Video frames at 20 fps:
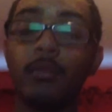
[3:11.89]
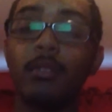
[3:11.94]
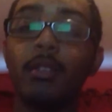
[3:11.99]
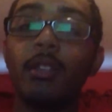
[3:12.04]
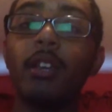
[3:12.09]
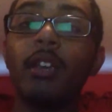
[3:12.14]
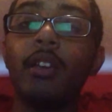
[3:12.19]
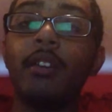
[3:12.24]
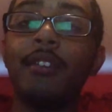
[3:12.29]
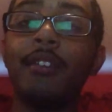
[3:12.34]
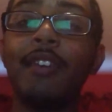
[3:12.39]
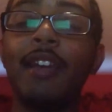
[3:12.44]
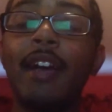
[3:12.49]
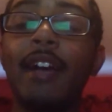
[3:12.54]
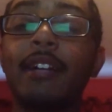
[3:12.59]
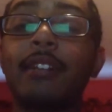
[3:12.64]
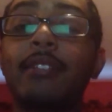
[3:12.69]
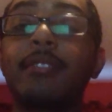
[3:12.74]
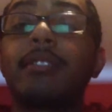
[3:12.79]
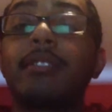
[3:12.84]

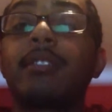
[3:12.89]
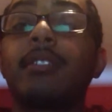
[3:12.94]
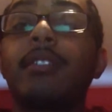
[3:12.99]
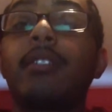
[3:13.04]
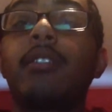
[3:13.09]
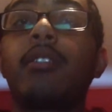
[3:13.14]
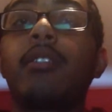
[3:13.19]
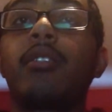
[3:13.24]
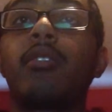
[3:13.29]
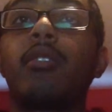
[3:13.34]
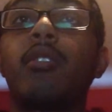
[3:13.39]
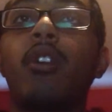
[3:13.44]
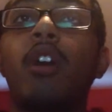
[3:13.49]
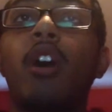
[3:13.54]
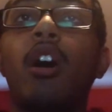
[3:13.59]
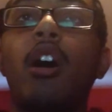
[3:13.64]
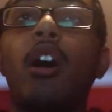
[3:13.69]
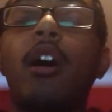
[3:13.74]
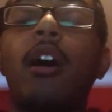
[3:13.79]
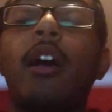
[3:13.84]
Next,
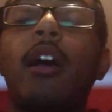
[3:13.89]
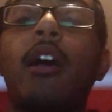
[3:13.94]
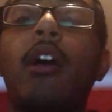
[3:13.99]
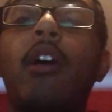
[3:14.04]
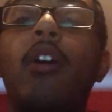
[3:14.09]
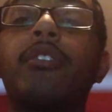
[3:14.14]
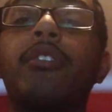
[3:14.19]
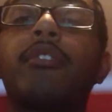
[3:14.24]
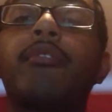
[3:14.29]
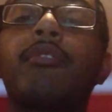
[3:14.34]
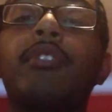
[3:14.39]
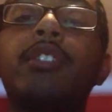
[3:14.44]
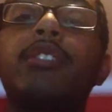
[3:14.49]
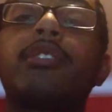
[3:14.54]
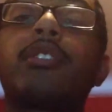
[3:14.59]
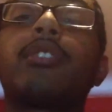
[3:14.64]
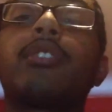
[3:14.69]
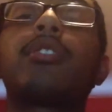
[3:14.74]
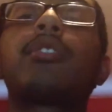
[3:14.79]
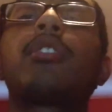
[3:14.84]
on the
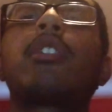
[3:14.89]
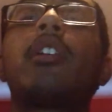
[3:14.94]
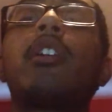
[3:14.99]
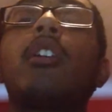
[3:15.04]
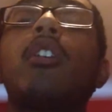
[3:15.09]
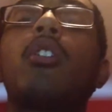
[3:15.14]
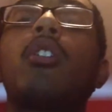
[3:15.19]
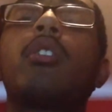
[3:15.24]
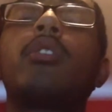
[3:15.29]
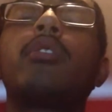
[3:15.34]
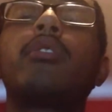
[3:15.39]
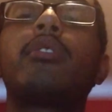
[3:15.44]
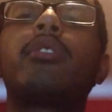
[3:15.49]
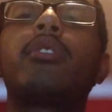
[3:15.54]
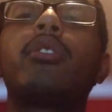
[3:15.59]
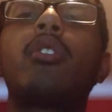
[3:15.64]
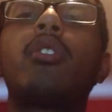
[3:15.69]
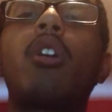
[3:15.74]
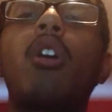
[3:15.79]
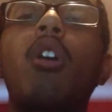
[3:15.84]
research,
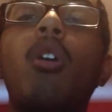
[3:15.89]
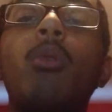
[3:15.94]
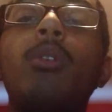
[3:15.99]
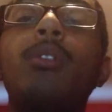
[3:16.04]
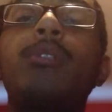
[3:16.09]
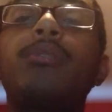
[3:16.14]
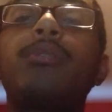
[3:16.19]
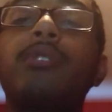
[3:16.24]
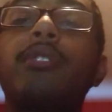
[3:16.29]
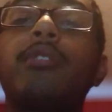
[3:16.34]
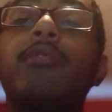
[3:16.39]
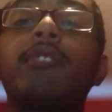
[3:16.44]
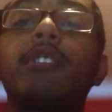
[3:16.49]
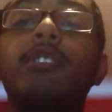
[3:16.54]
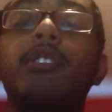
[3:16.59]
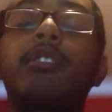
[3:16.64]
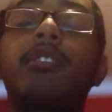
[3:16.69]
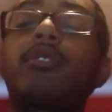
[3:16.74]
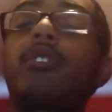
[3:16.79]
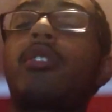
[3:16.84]
always do your
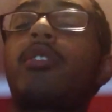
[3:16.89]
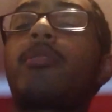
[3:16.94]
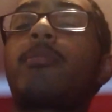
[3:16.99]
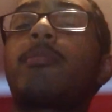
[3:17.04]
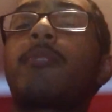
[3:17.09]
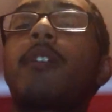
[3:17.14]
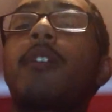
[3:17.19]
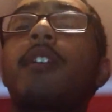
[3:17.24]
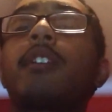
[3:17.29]
research on your products.